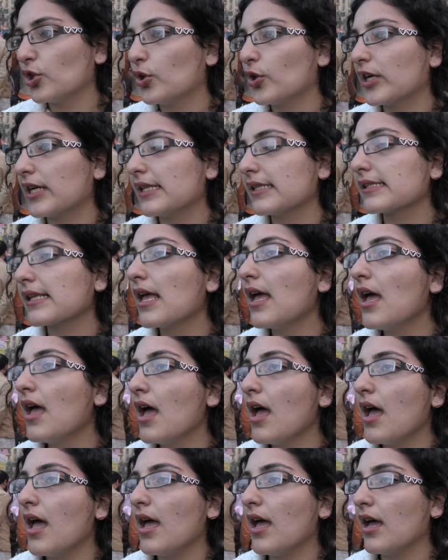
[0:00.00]
slogans,
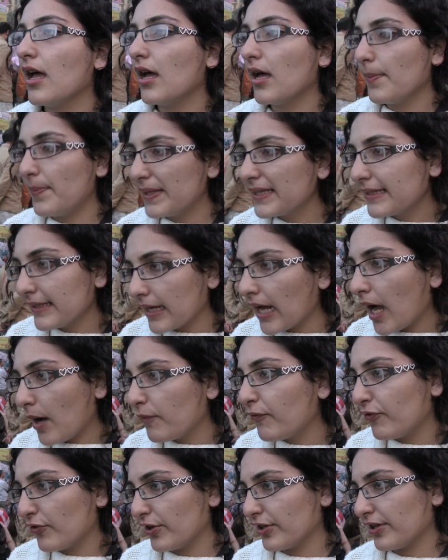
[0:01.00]
building
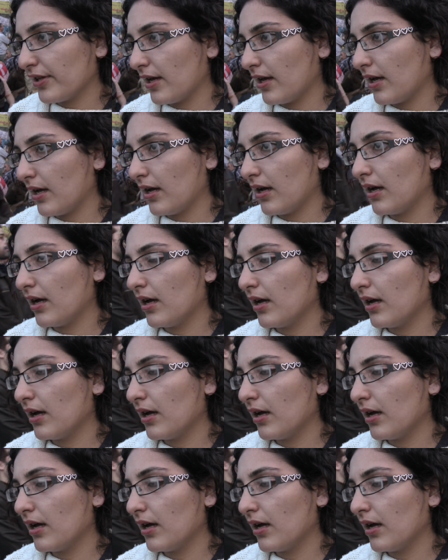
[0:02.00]
up for the